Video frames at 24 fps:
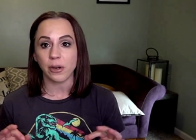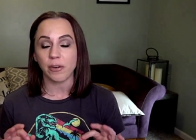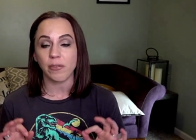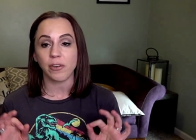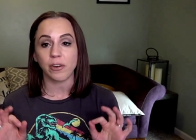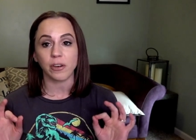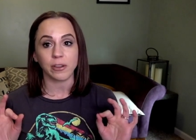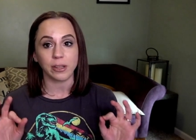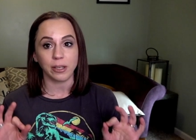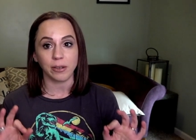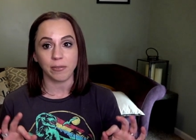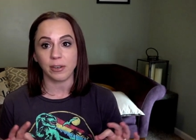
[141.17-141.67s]
if
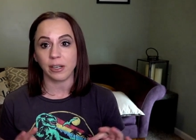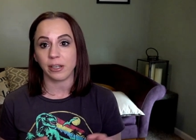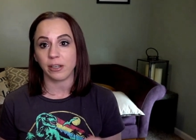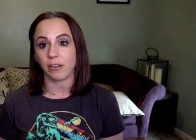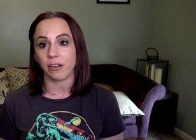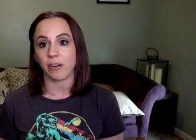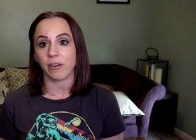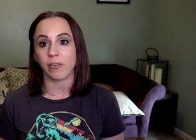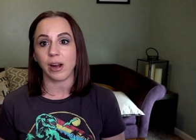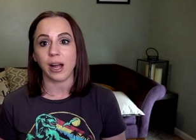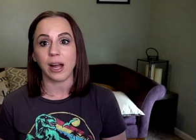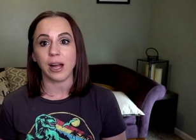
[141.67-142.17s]
you're living
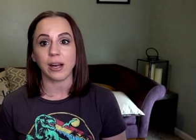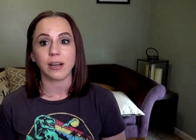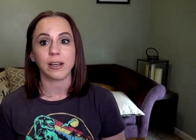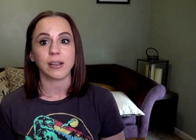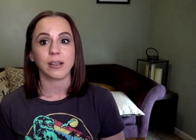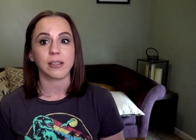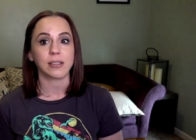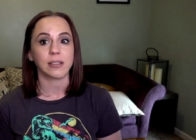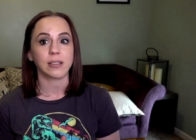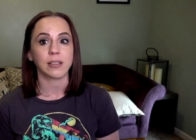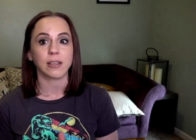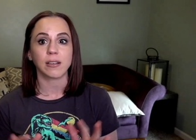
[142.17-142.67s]
under a rock,
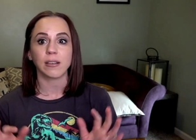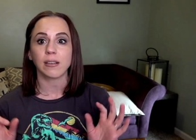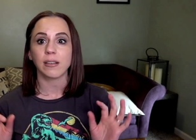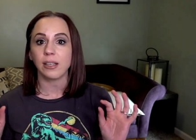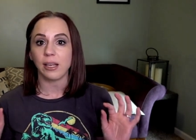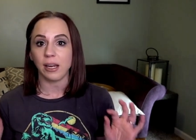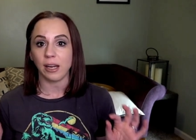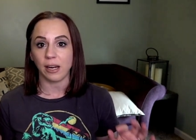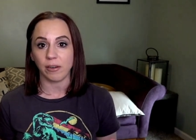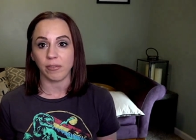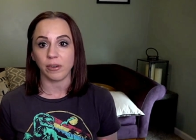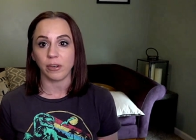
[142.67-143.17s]
because literally
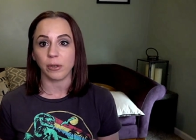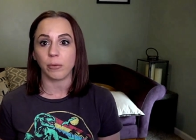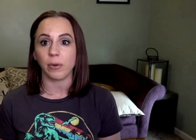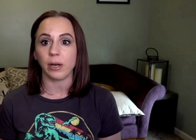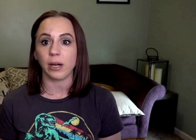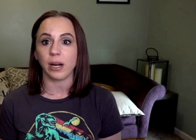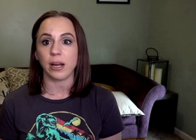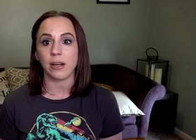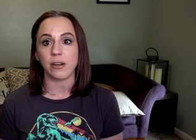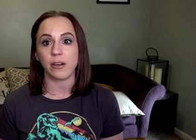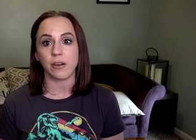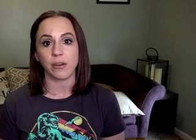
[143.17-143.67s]
everyone
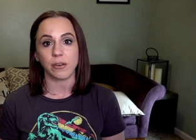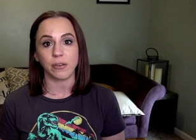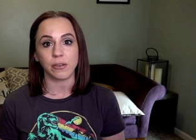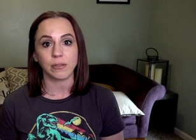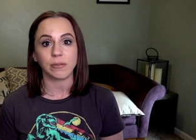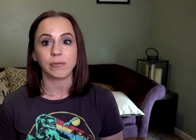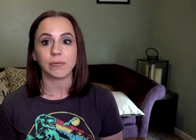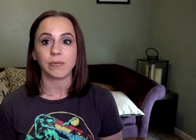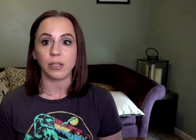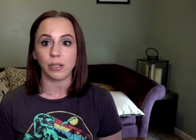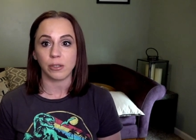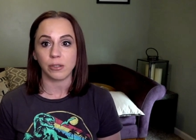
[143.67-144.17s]
I know
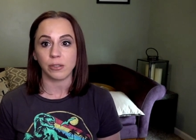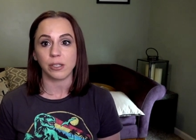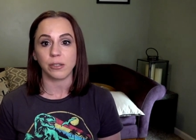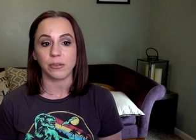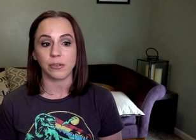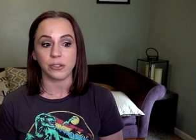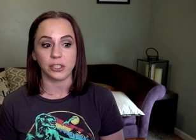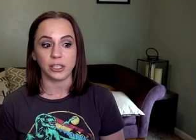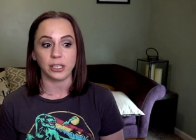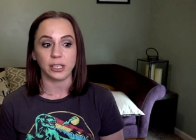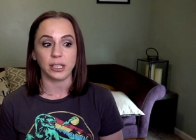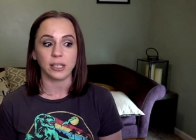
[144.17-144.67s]
knows who
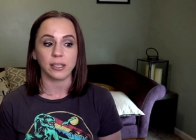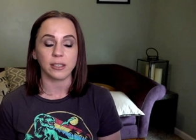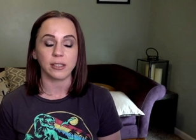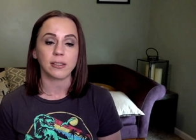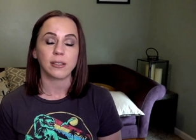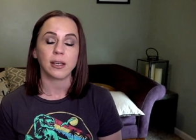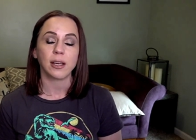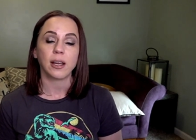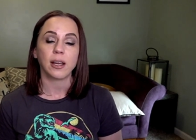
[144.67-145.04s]
she is.